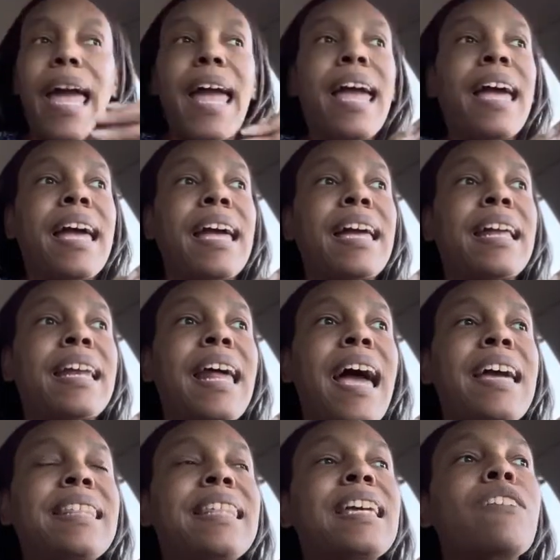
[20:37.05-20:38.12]
And
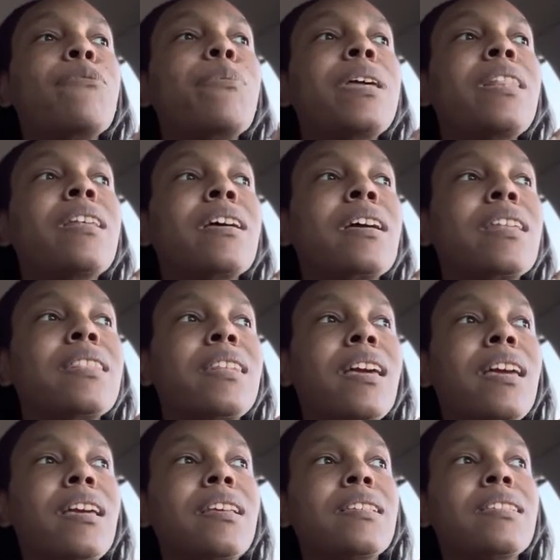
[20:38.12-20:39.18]
I think if we look at
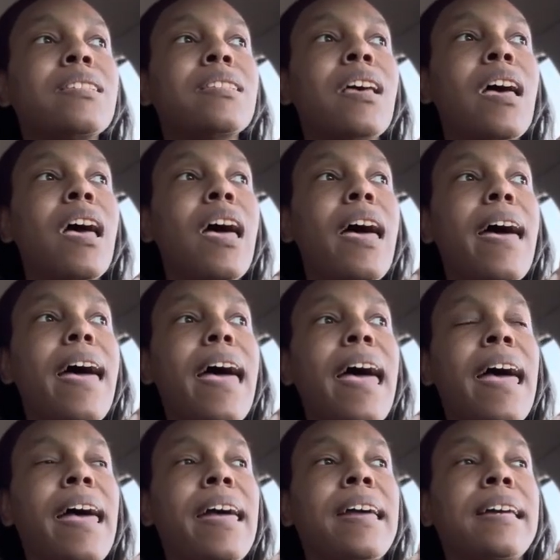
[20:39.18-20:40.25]
things
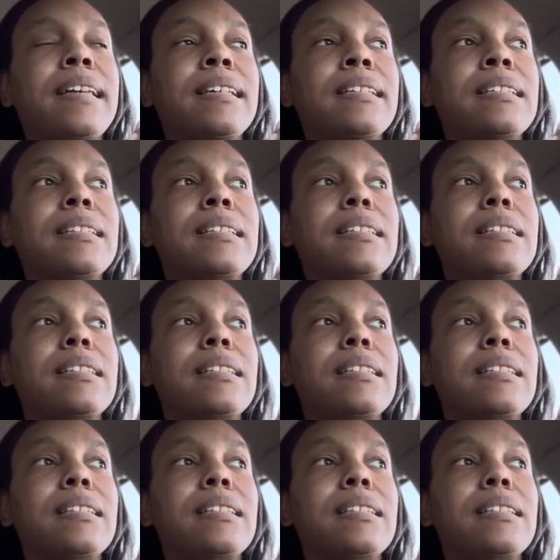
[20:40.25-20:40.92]
as